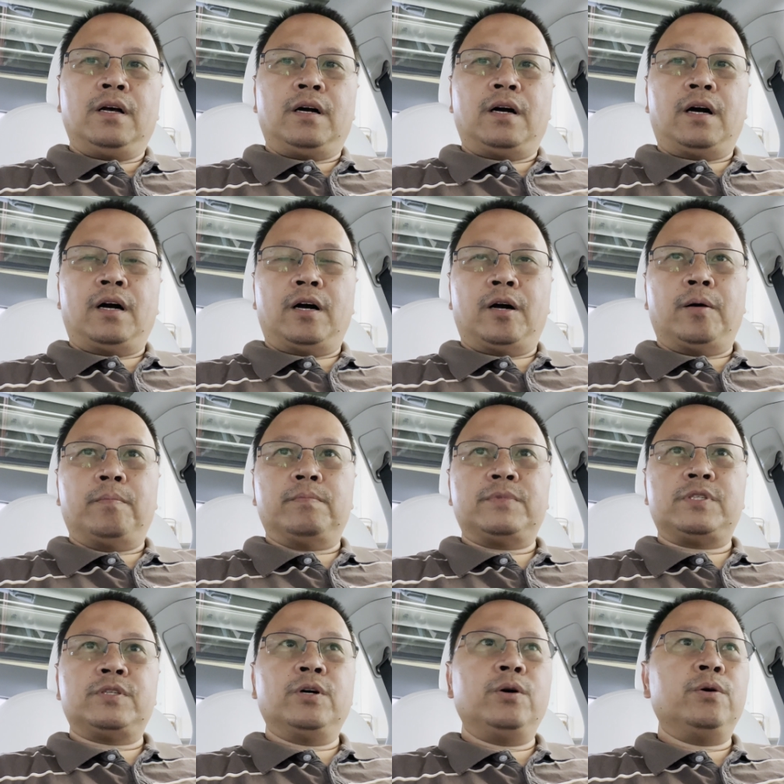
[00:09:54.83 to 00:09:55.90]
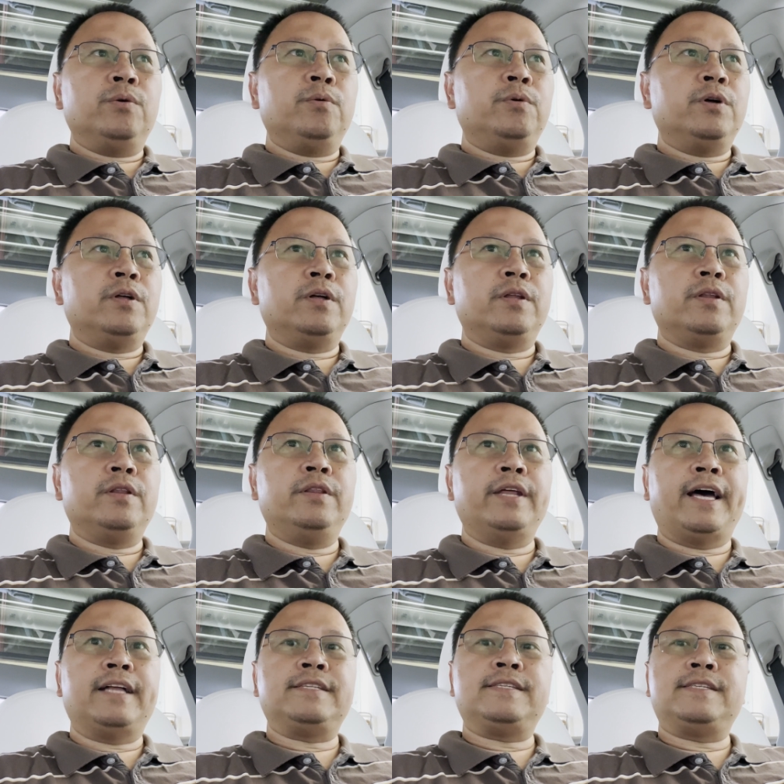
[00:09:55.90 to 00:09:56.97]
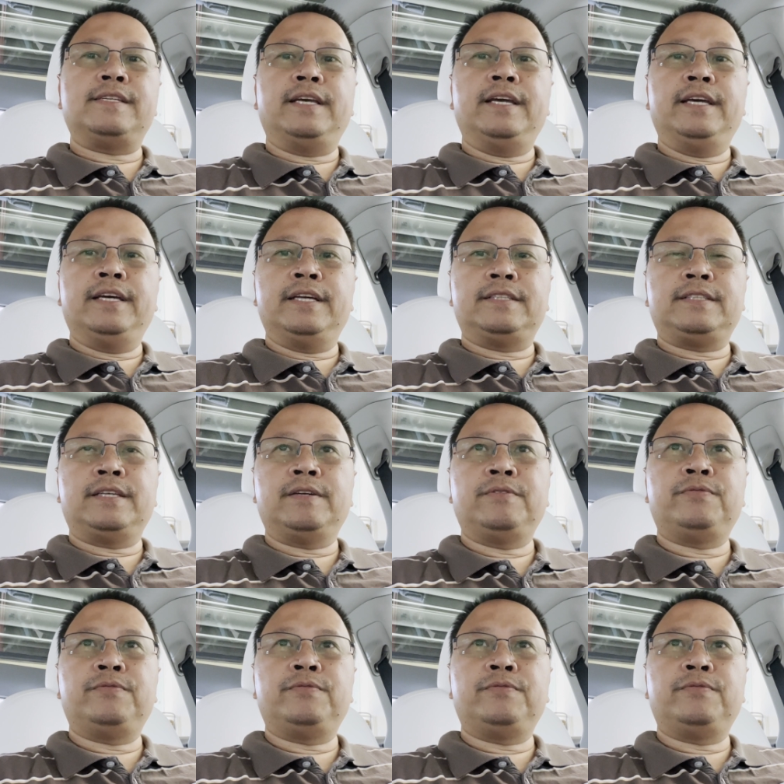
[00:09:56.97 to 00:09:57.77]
So that's it.